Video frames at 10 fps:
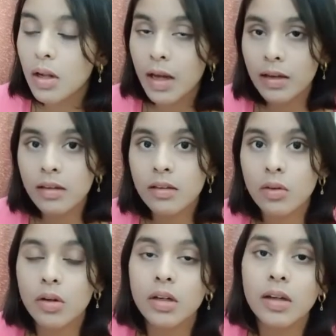clients
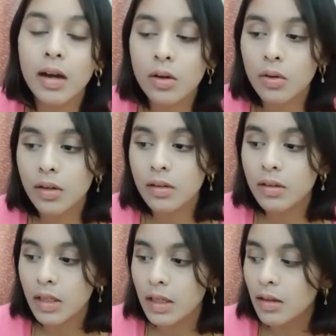or your target audience
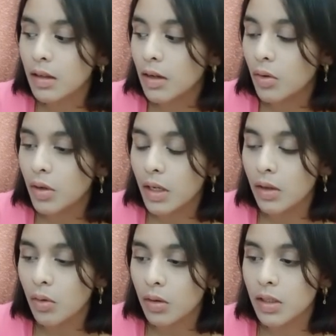see that you're
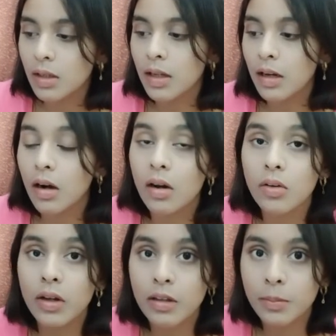creating content around
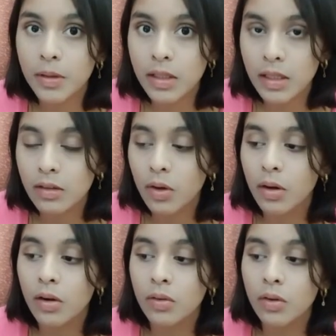your expertise or
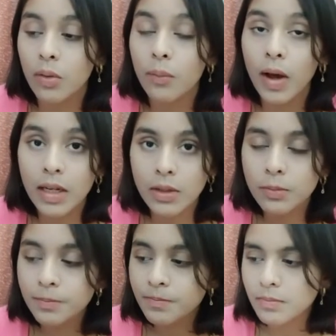around your
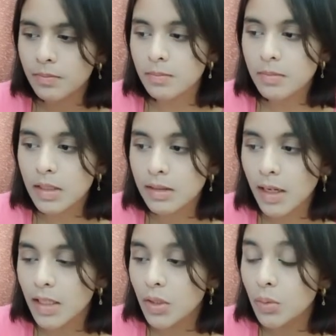value,
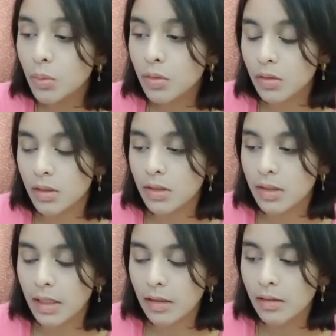that you know certain
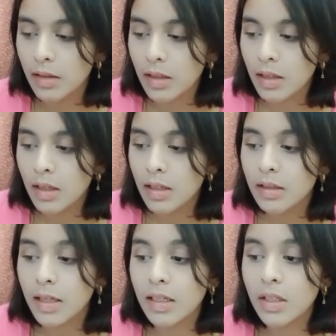things,
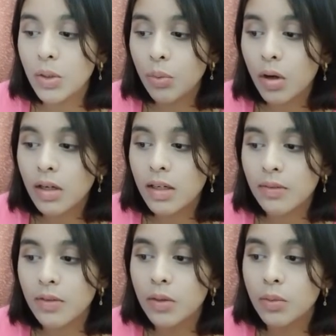then you are
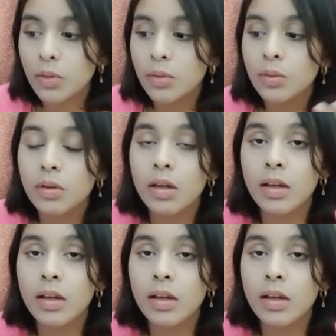definitely going to